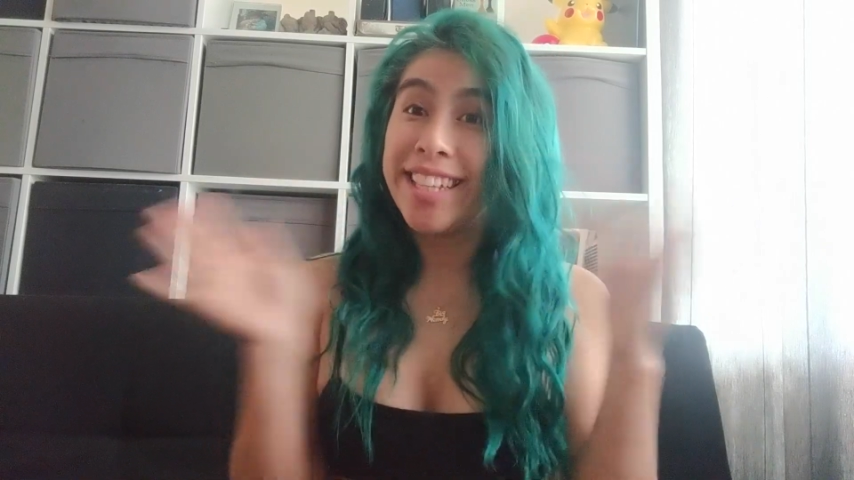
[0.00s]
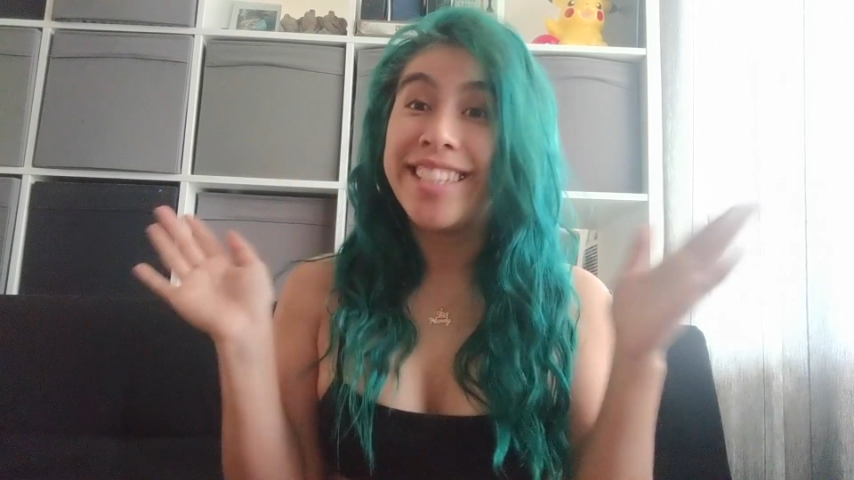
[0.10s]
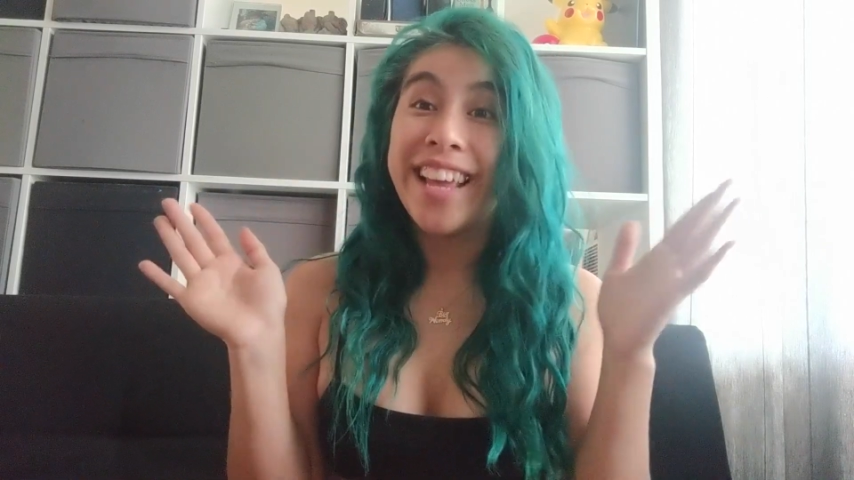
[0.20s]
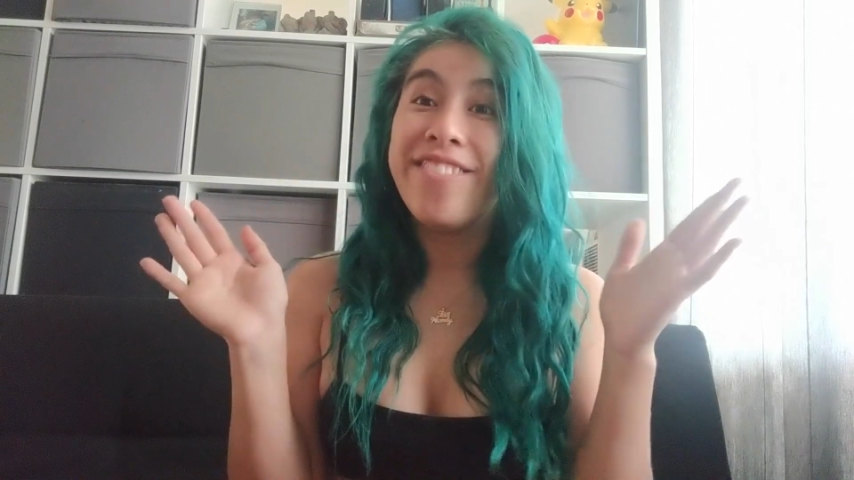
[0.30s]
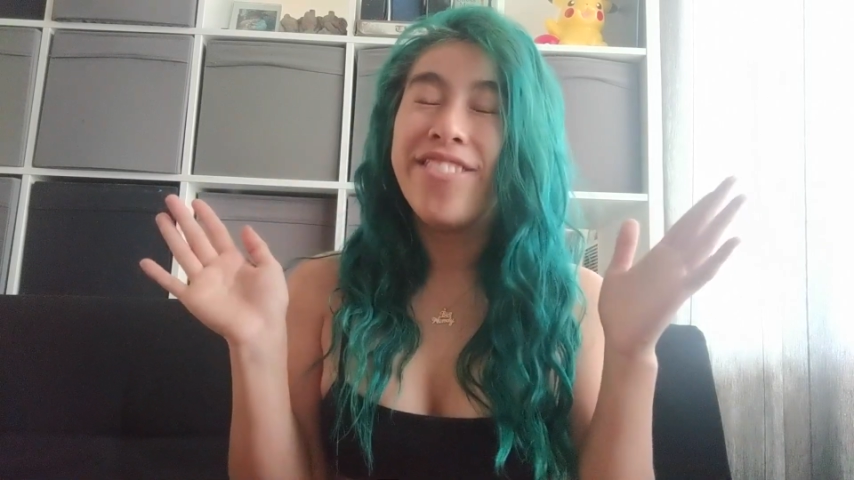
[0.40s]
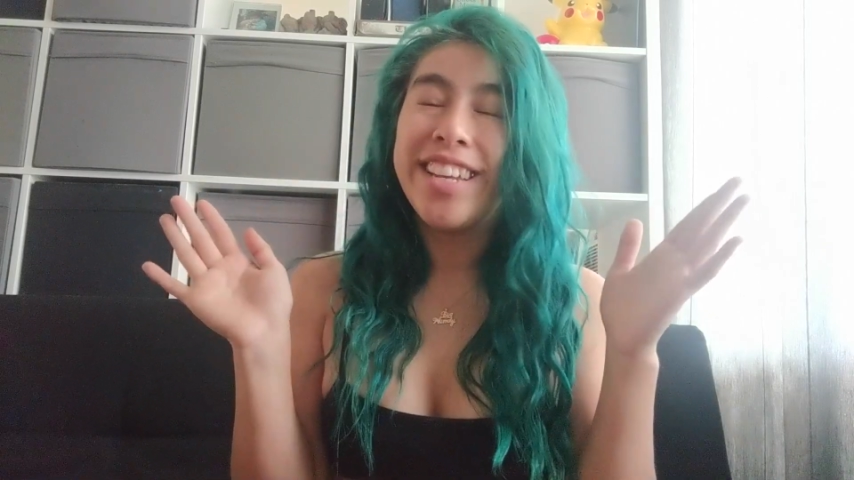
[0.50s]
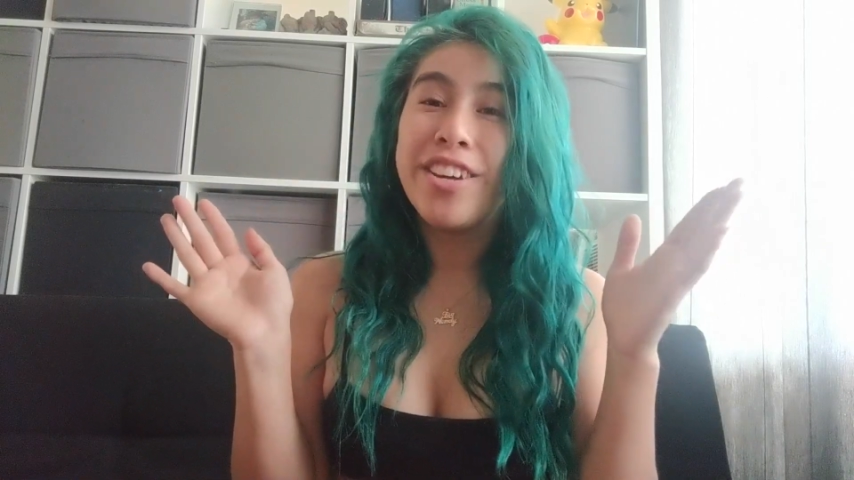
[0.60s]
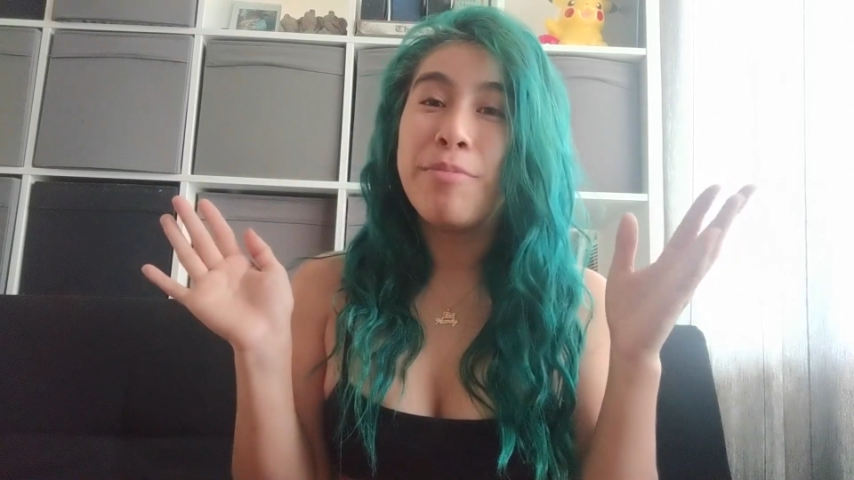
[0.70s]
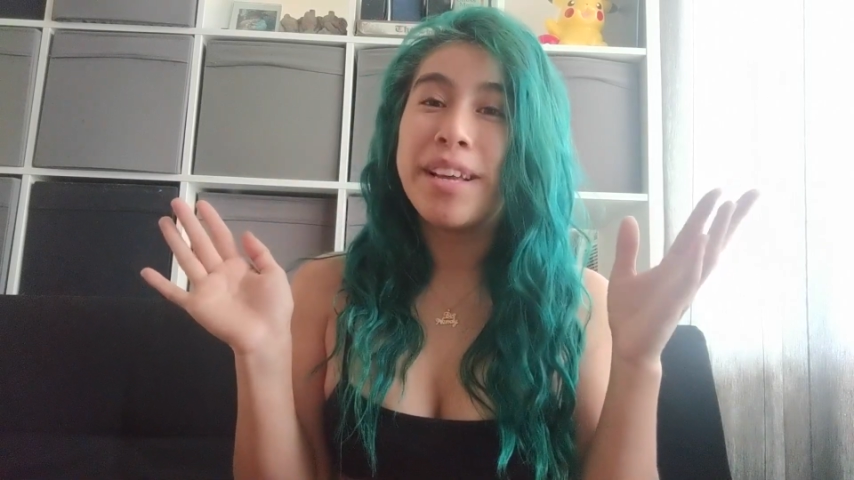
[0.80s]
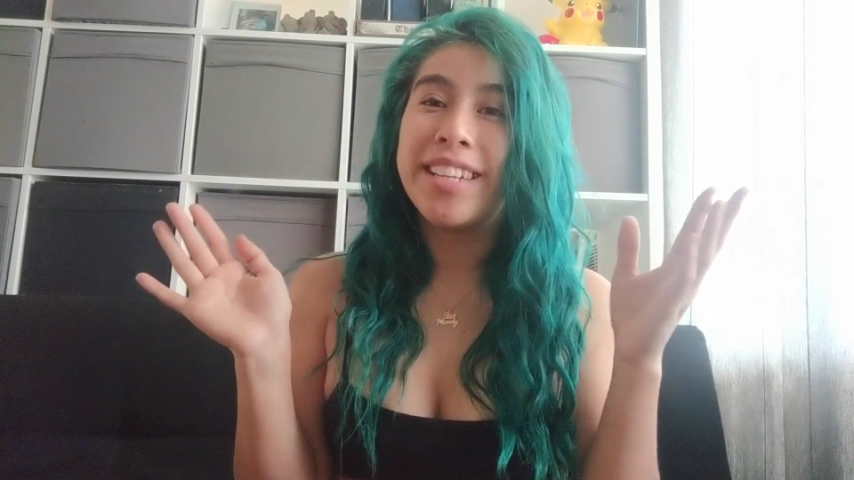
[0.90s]
same
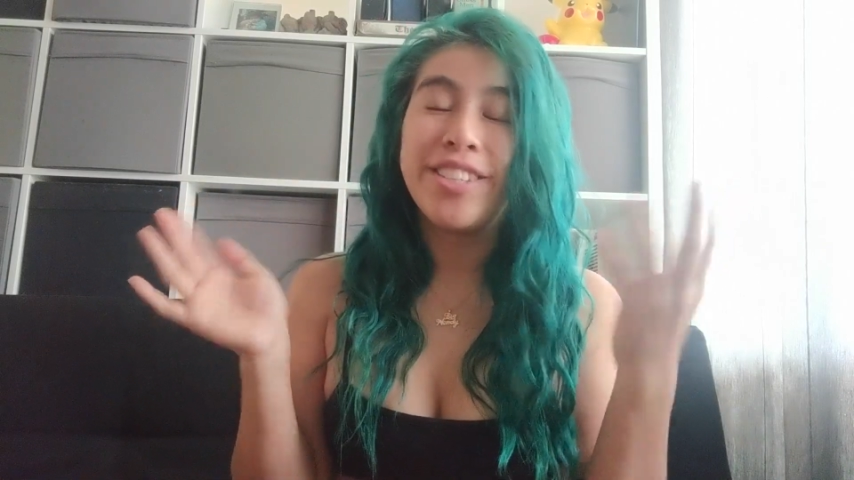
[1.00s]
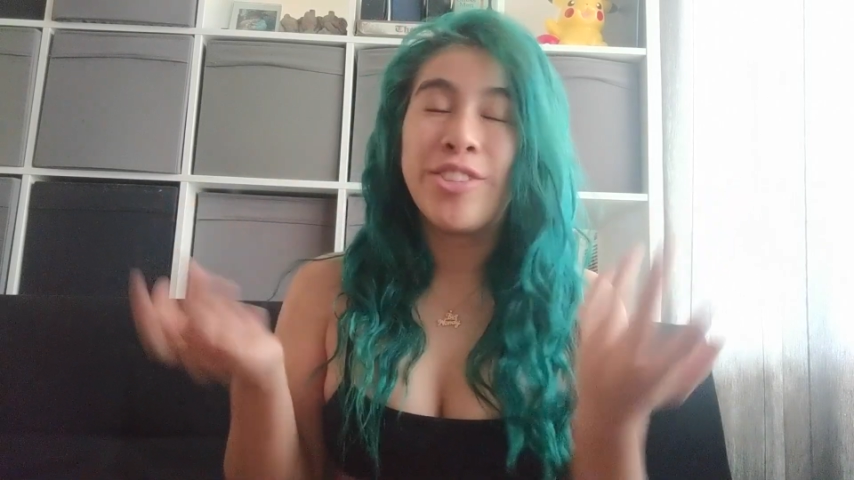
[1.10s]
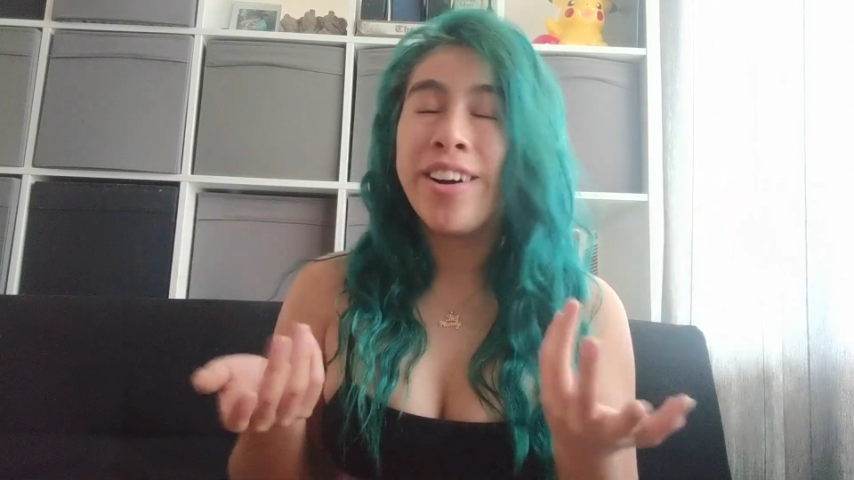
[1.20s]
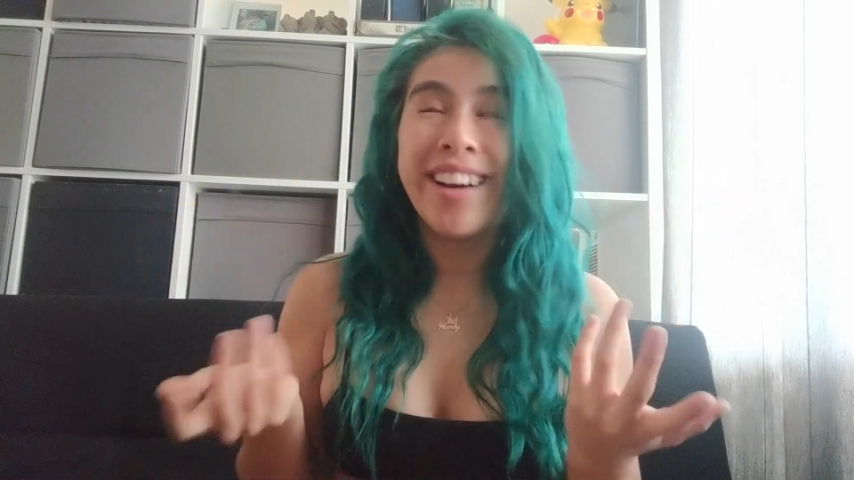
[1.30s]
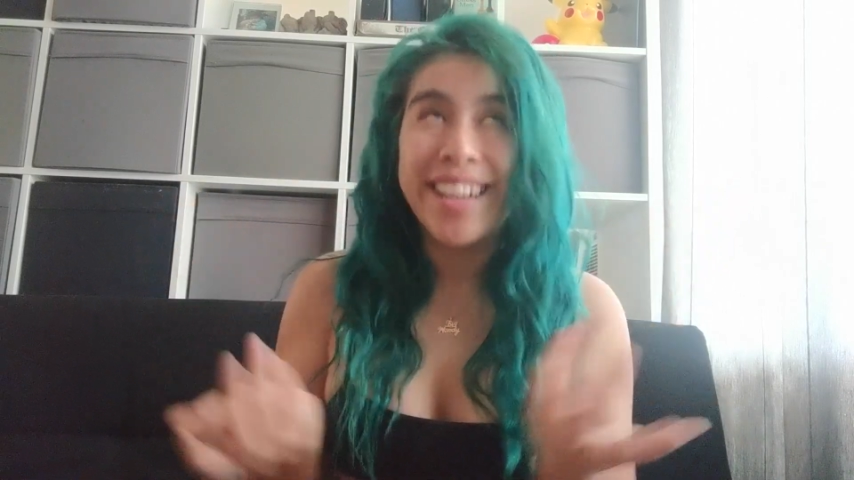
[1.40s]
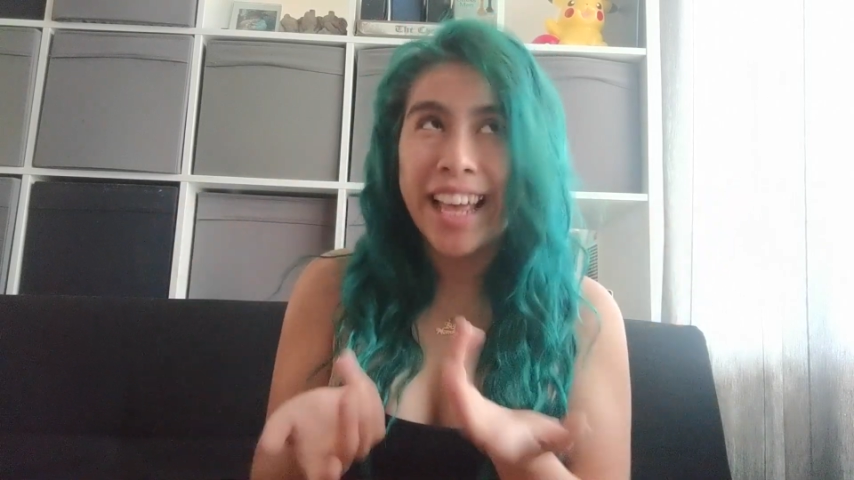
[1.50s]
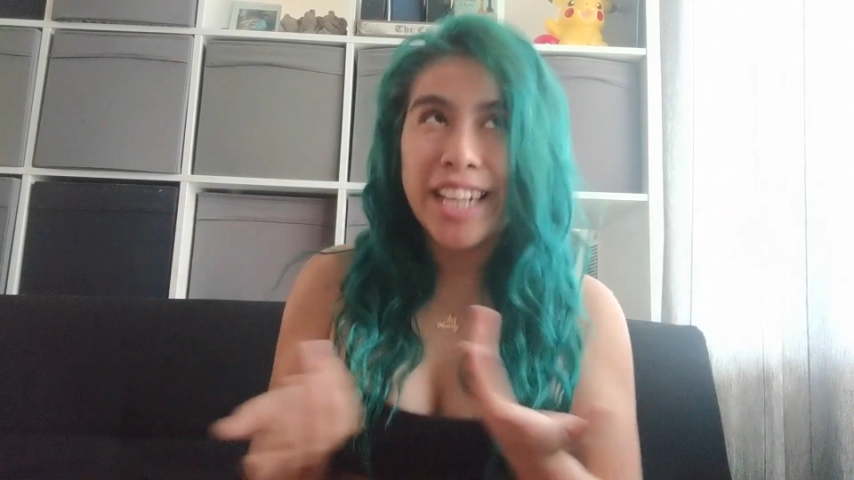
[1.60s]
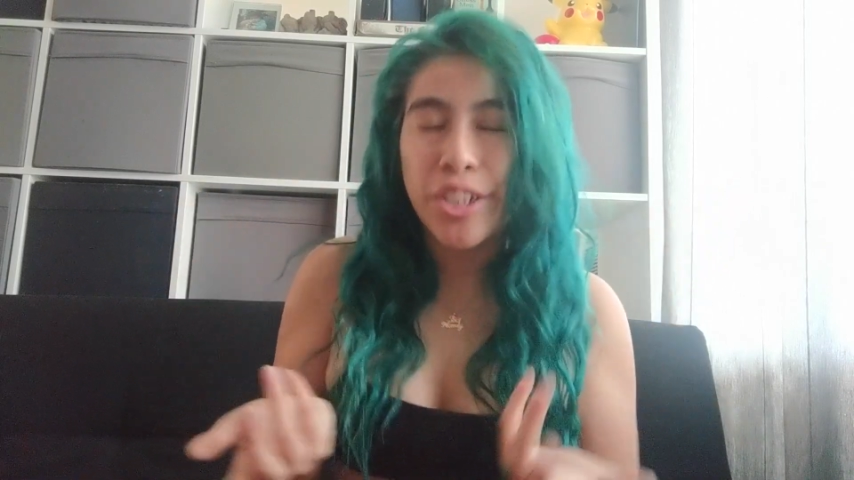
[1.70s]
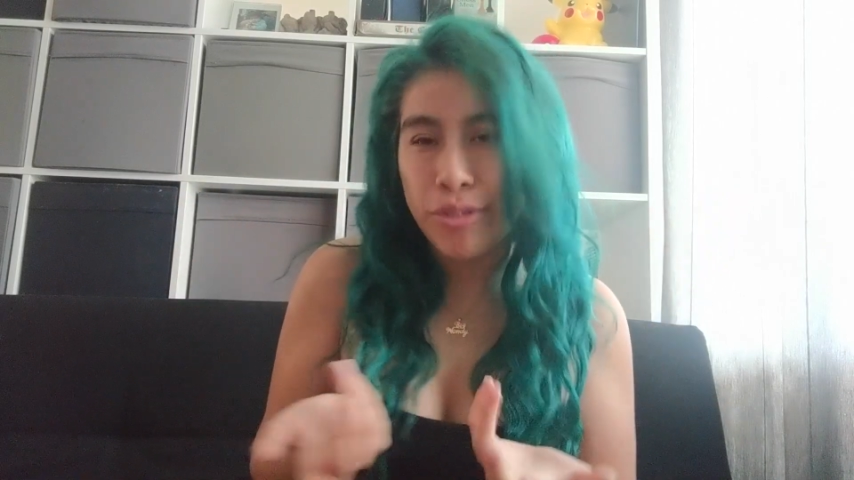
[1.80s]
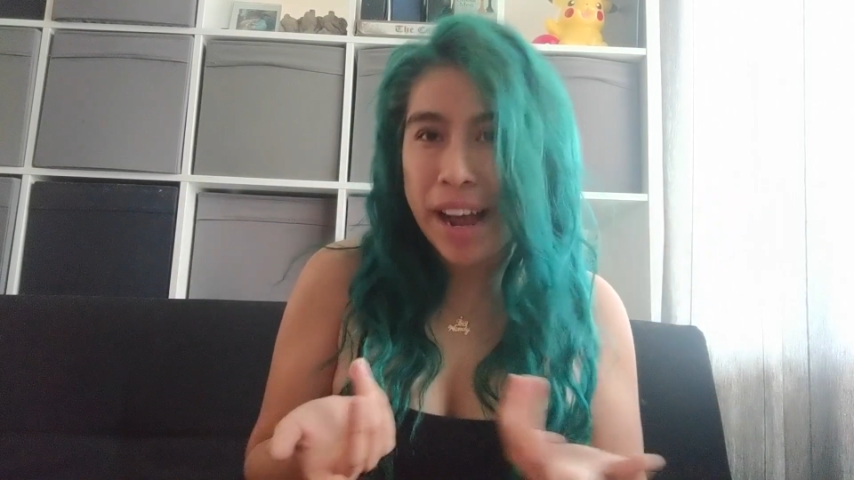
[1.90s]
video because you know how I like
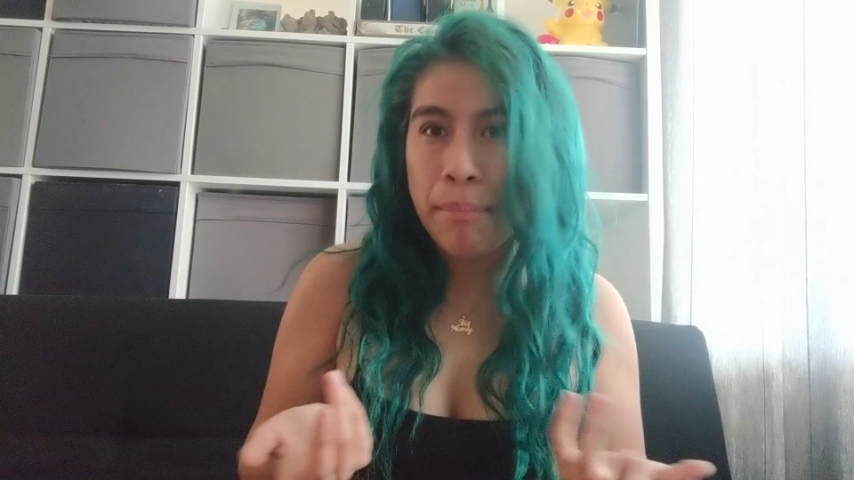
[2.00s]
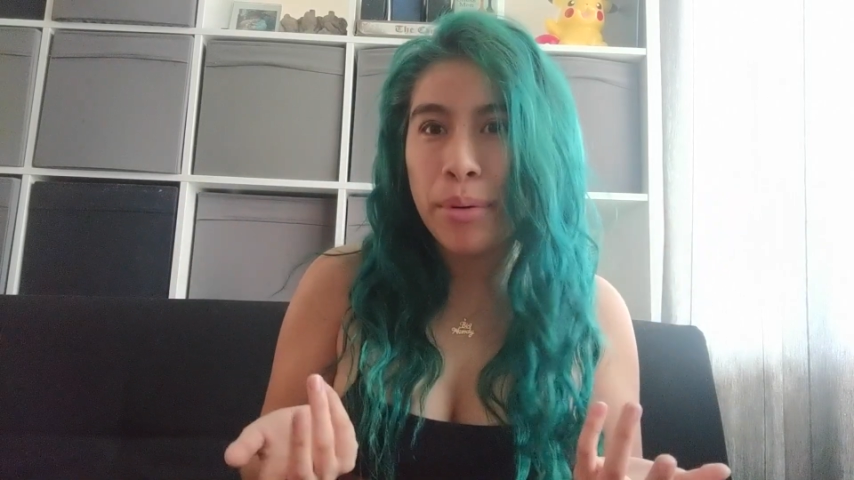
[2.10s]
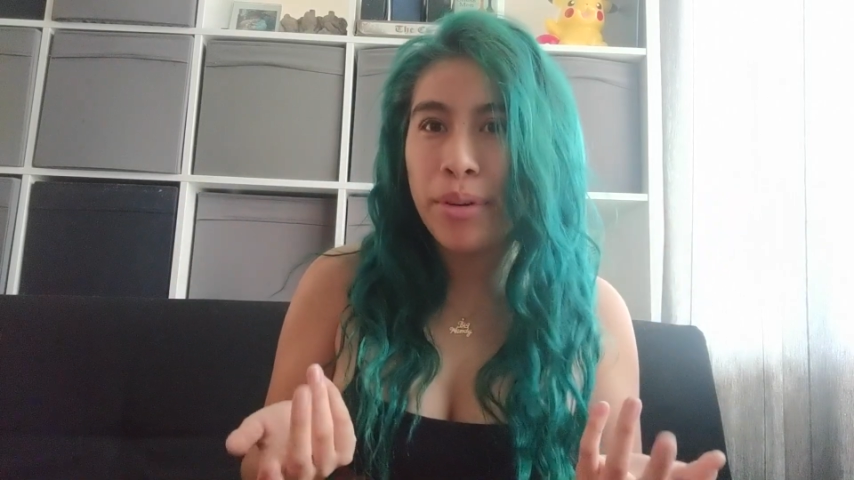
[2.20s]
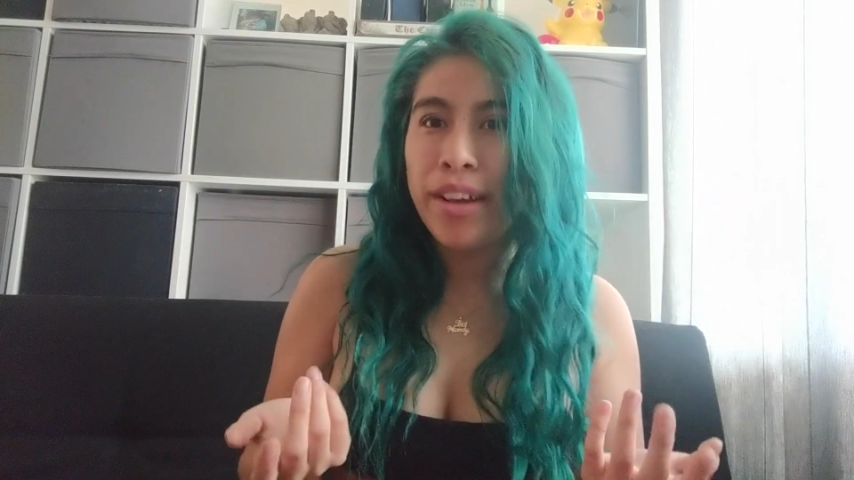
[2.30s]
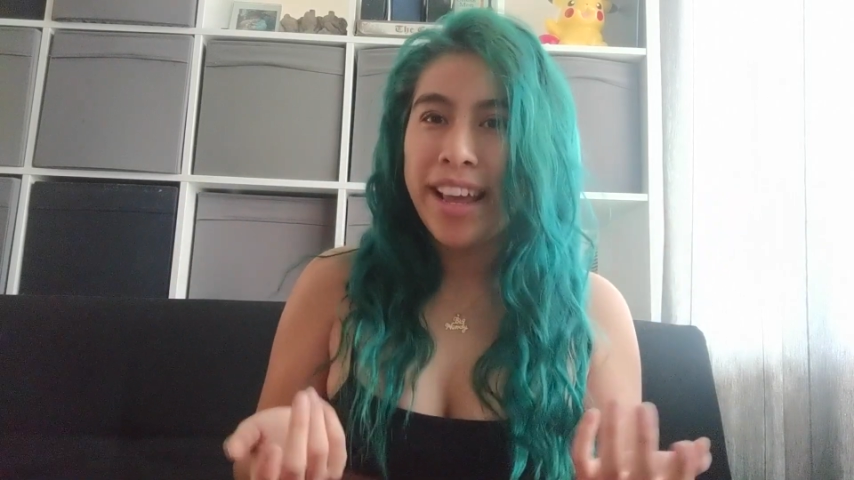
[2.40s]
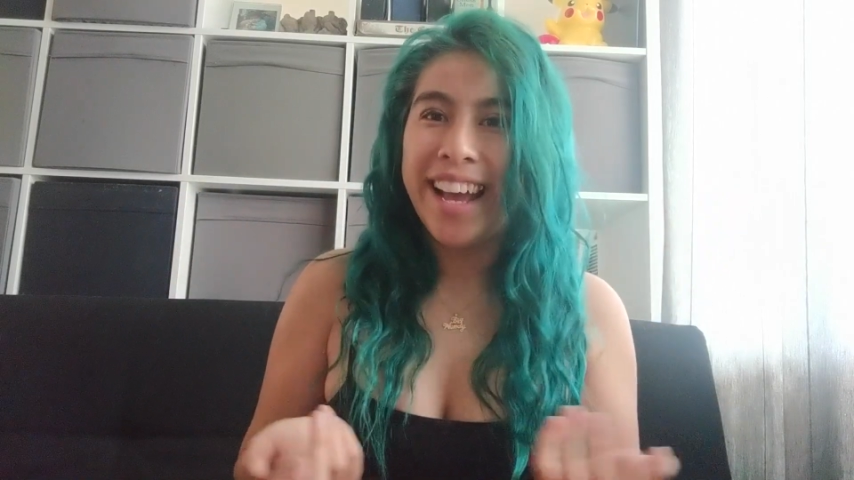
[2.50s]
to ramble,